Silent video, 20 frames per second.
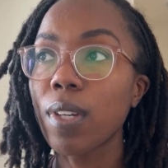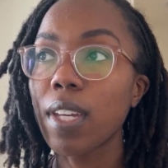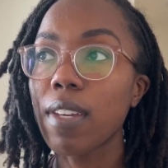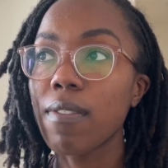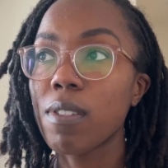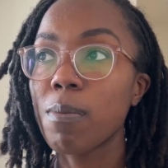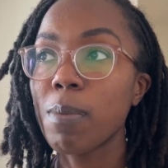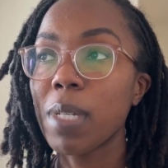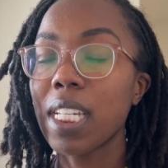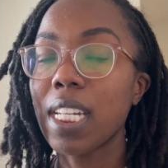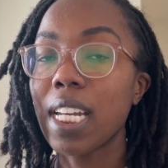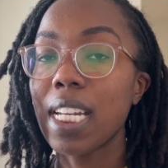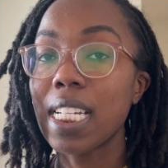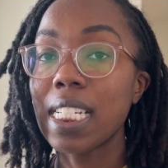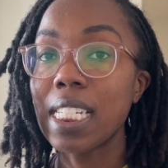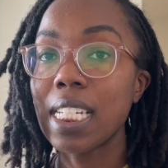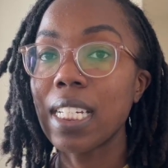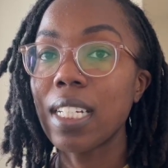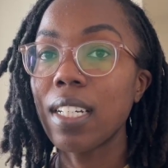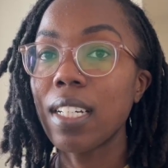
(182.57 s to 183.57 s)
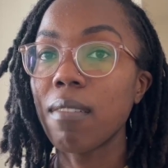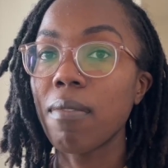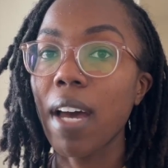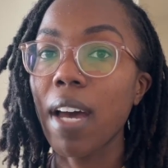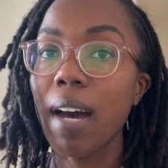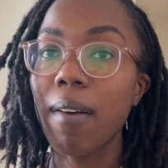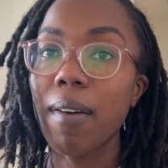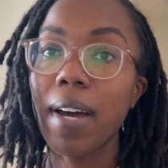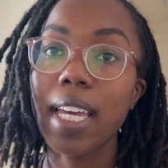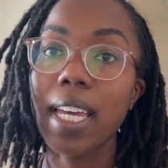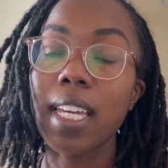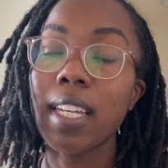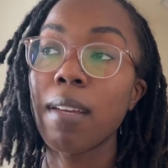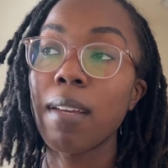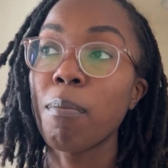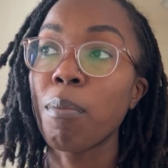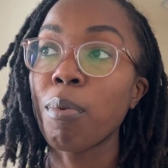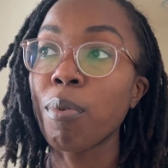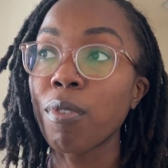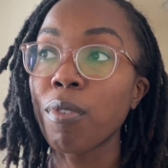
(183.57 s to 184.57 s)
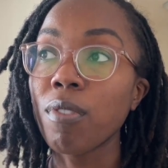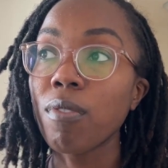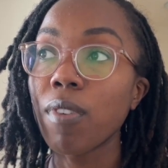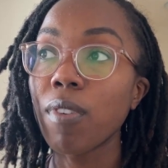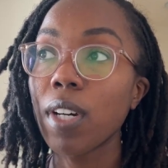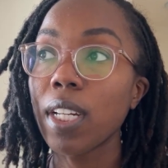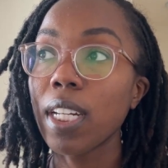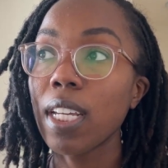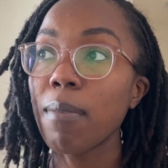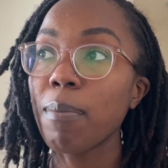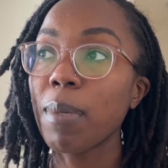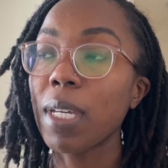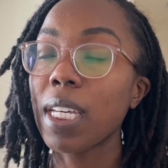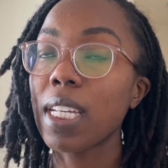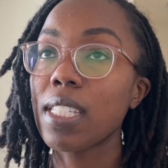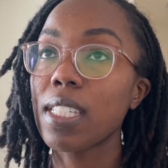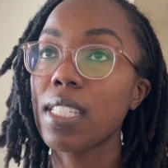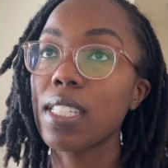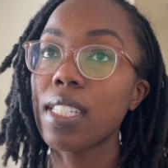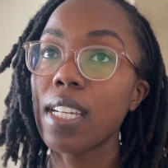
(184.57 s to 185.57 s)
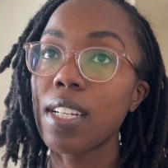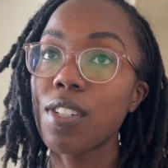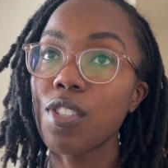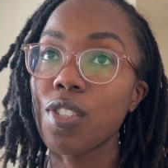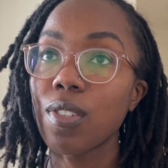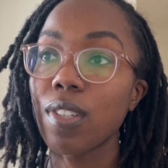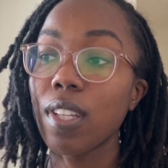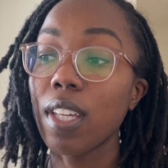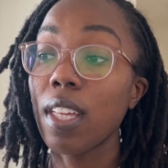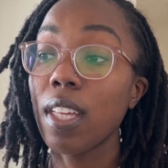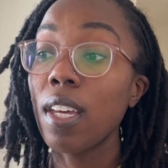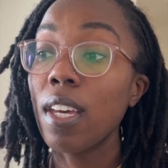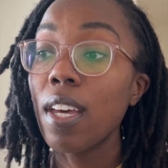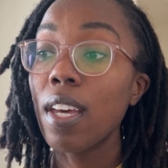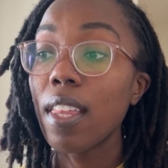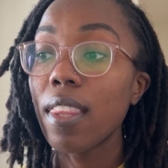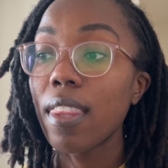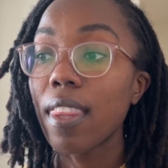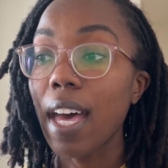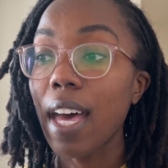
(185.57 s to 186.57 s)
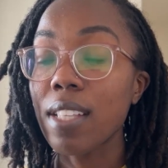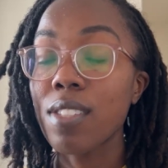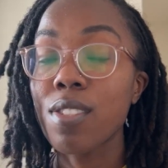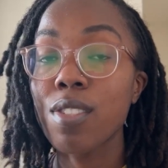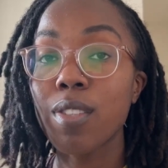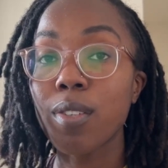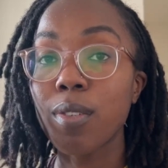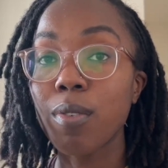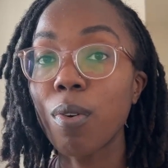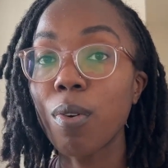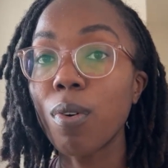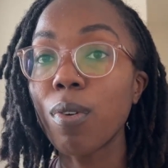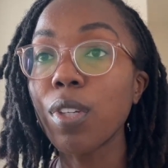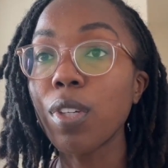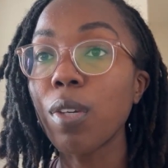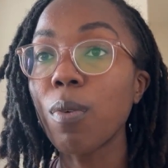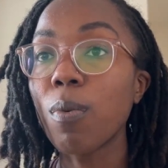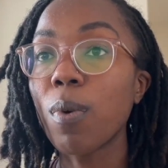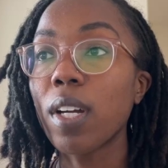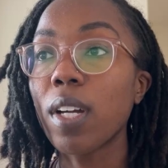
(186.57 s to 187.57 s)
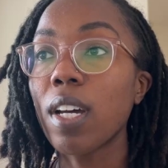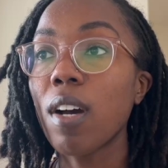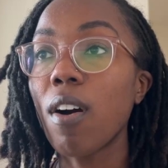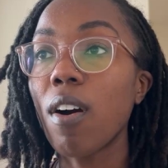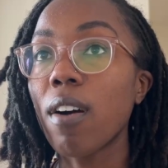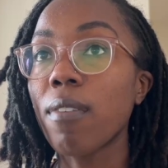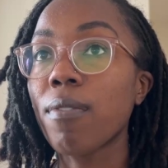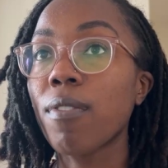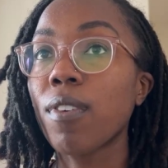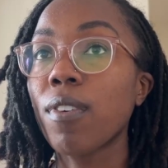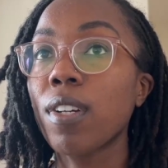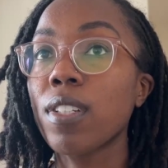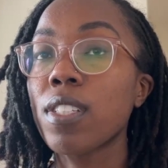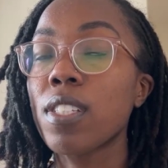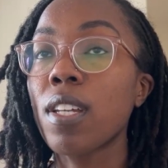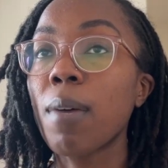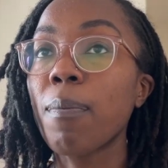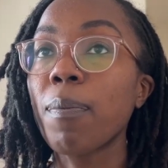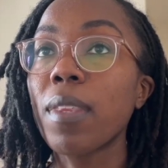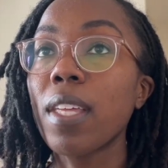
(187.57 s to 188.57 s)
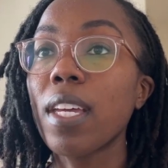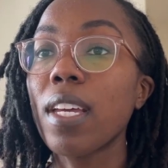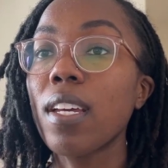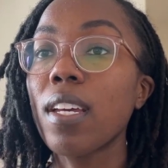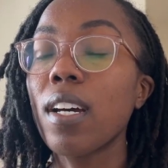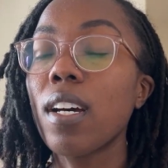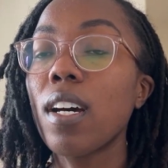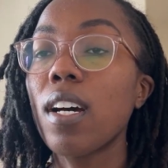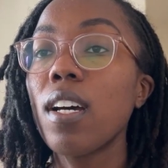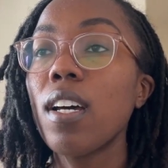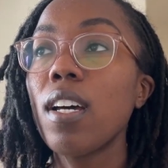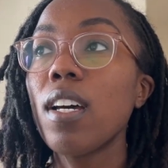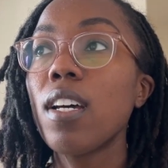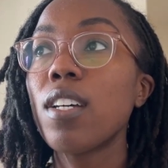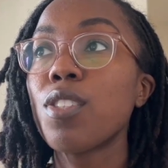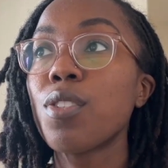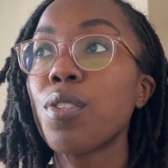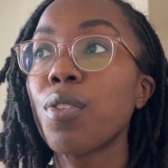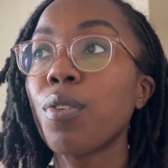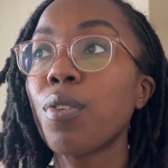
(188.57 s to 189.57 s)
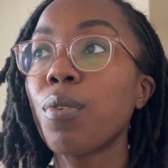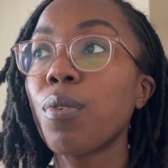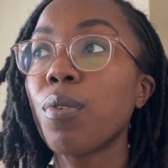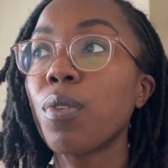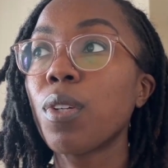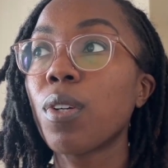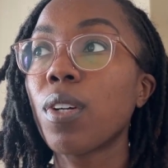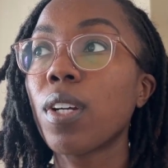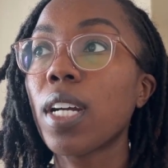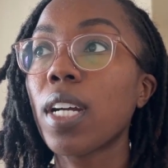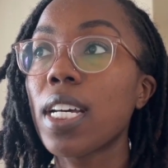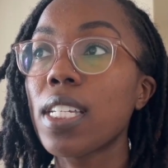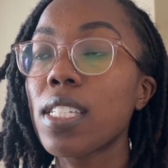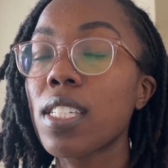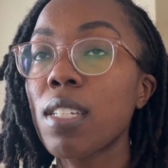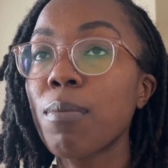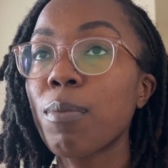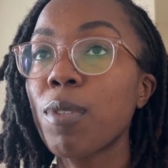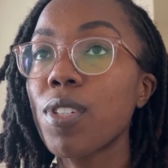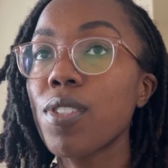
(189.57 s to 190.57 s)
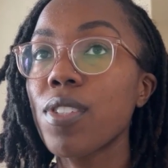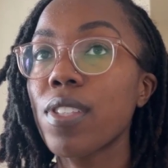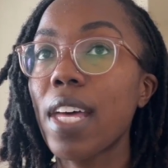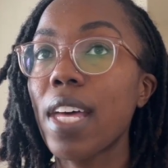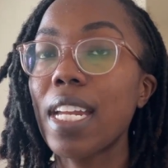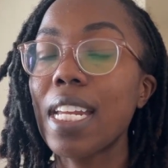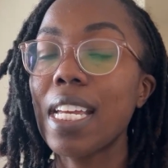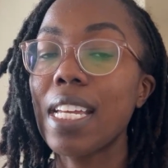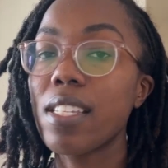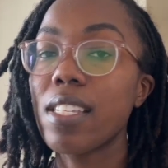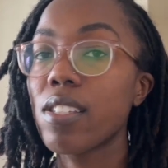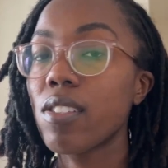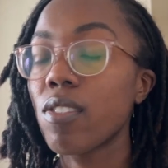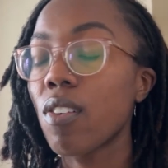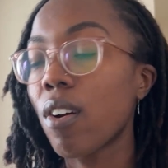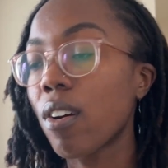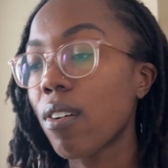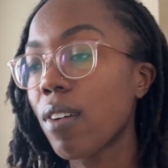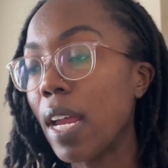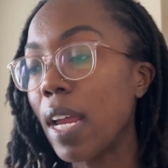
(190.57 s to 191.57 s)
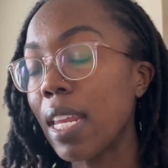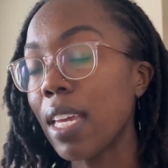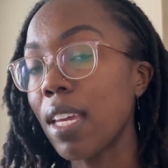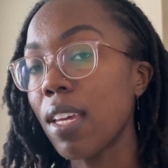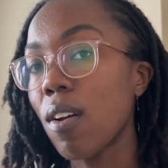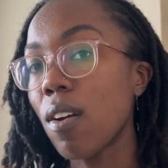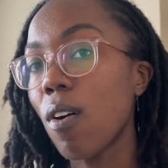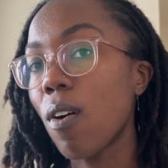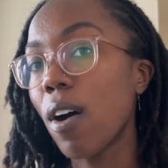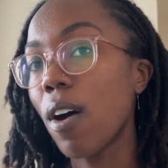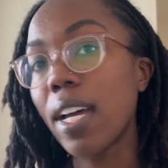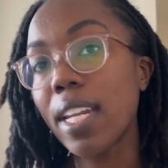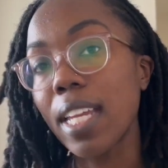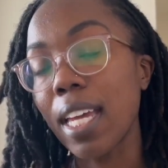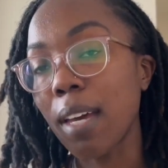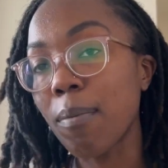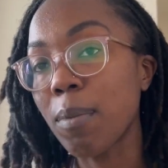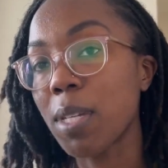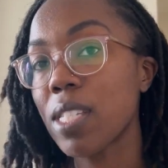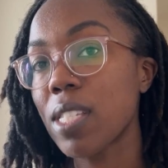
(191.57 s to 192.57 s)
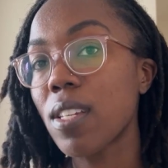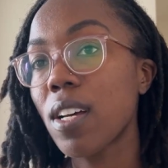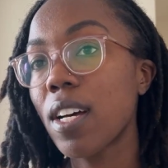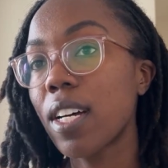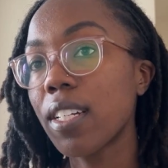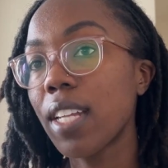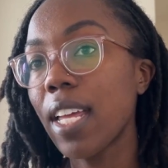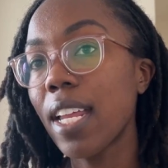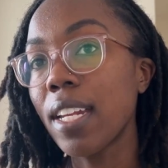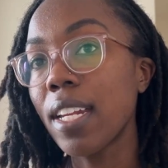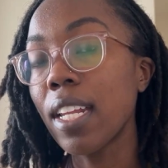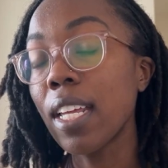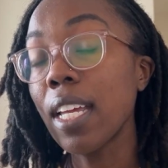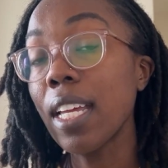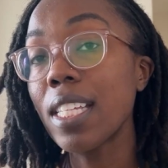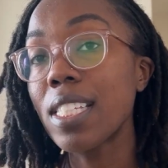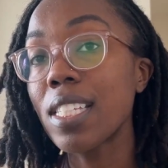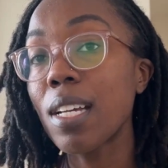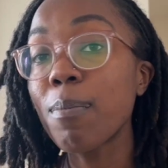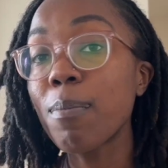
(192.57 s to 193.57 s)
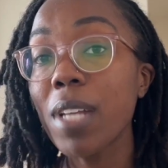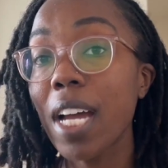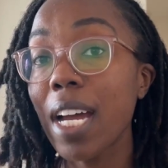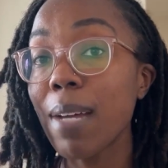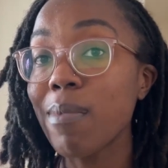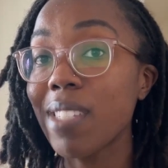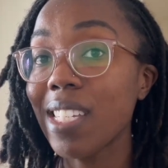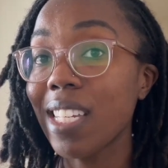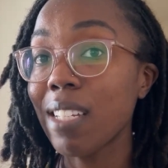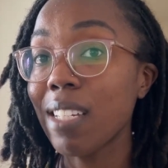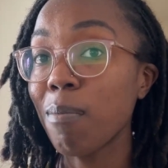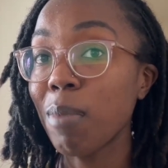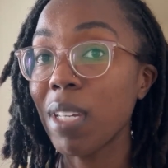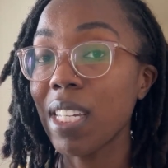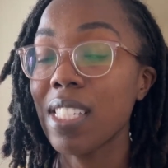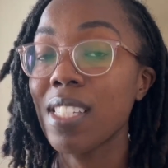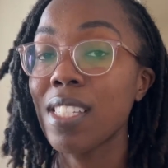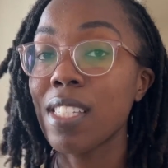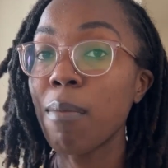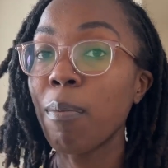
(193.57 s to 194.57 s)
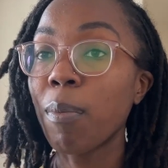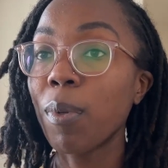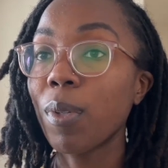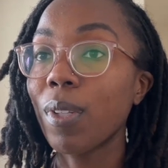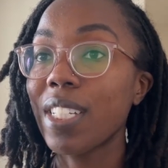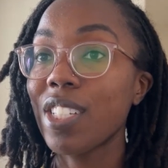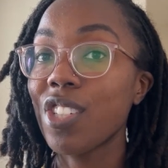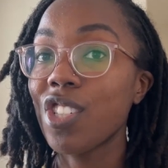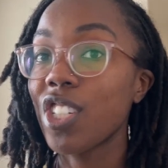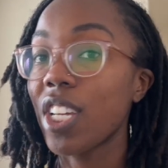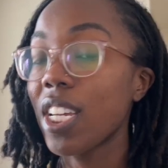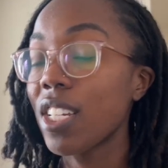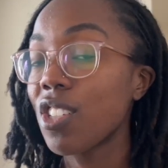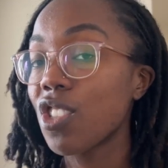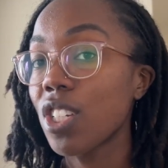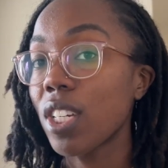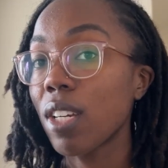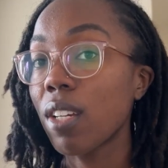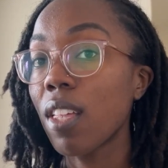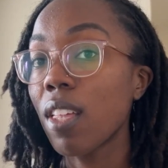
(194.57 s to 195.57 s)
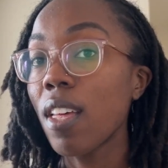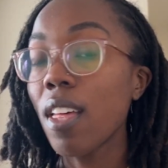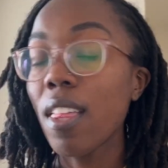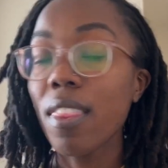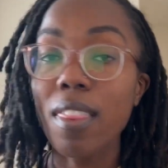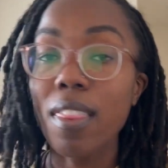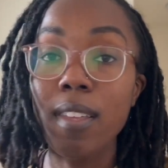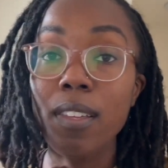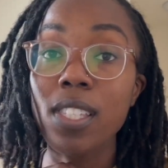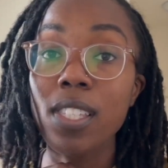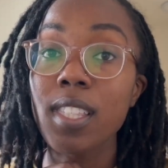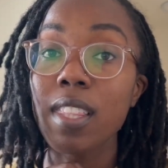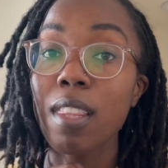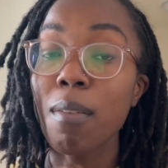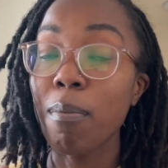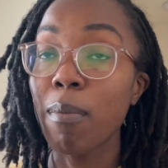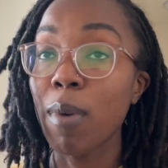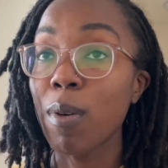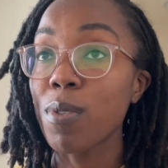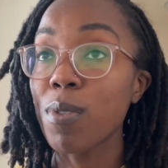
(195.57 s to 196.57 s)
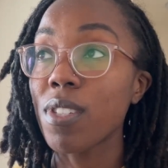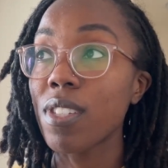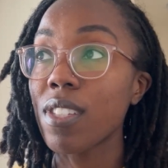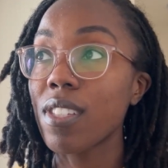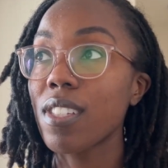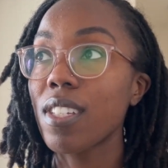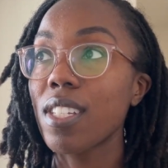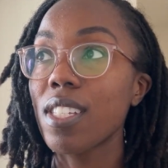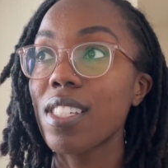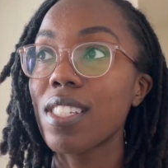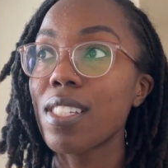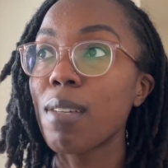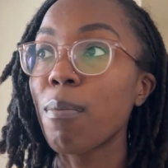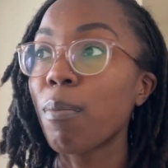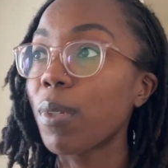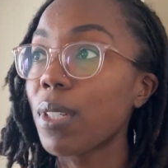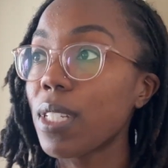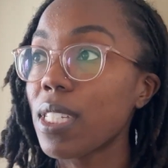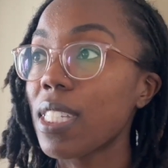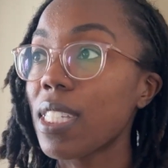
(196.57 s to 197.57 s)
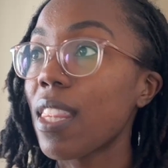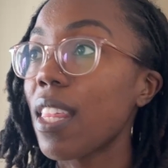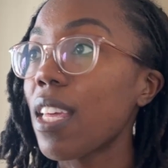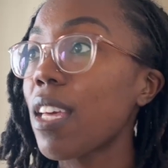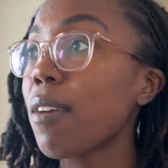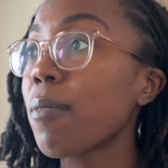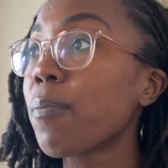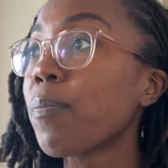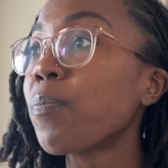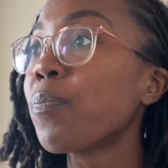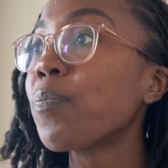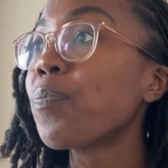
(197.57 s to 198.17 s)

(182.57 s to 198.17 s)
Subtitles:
gives me an idea of how I can improve on it because essentially that's the goal. You want to offer something to your customers that isn't already on Amazon. And sometimes it can be as simple as changing the most simplest thing.